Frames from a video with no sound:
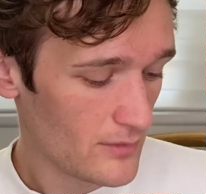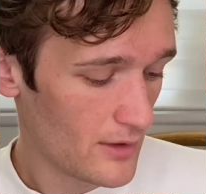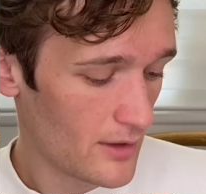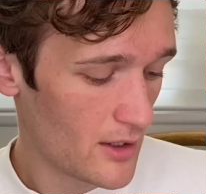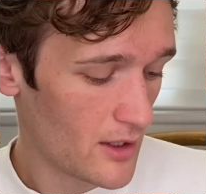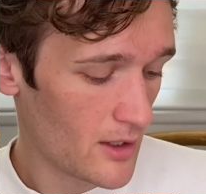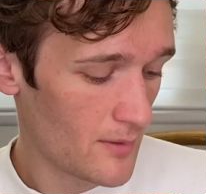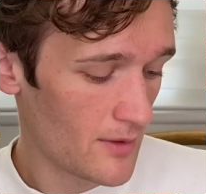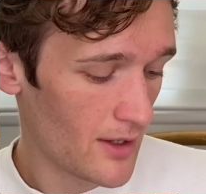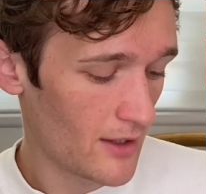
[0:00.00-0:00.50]

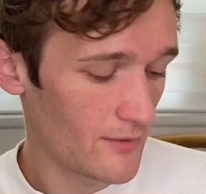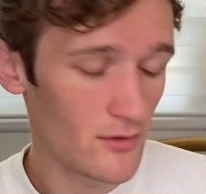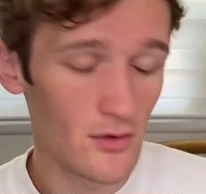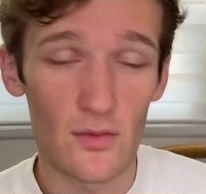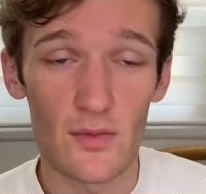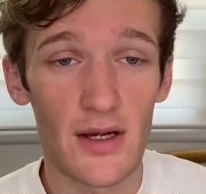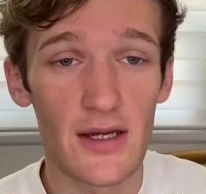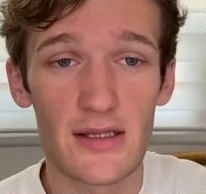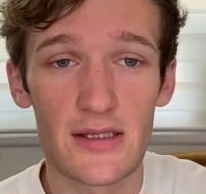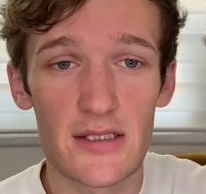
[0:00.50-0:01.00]
I haven't
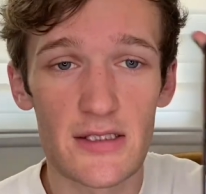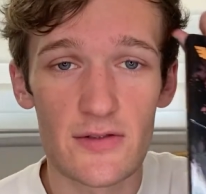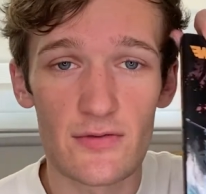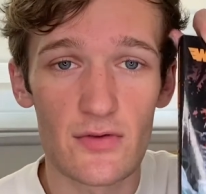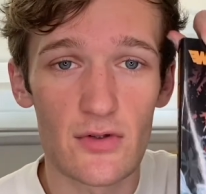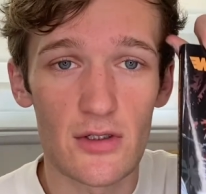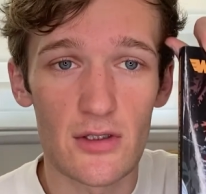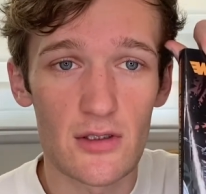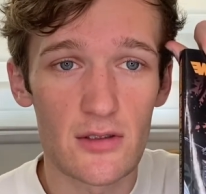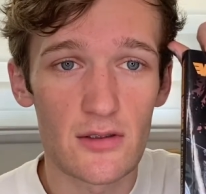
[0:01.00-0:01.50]
read this
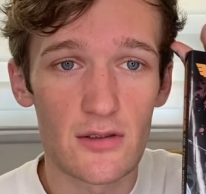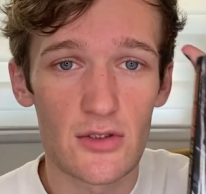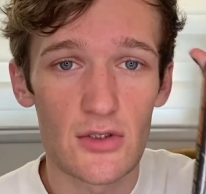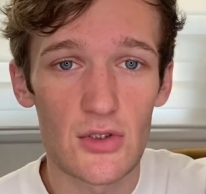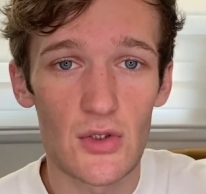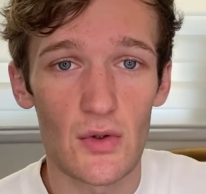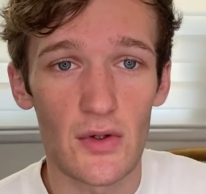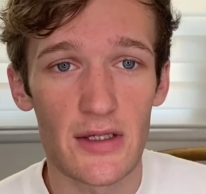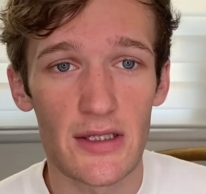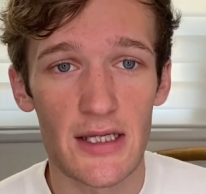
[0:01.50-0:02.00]
full
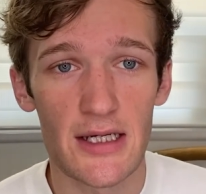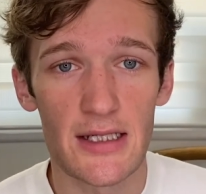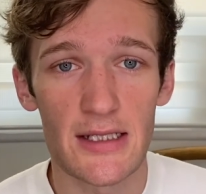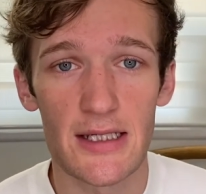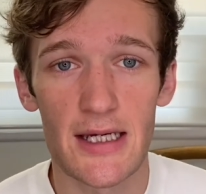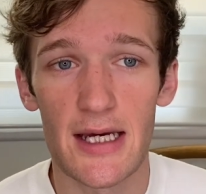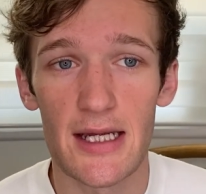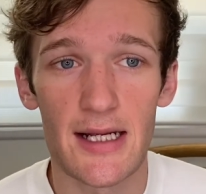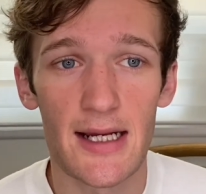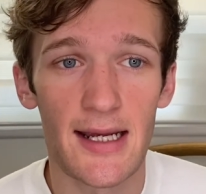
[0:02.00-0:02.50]
storyline yet,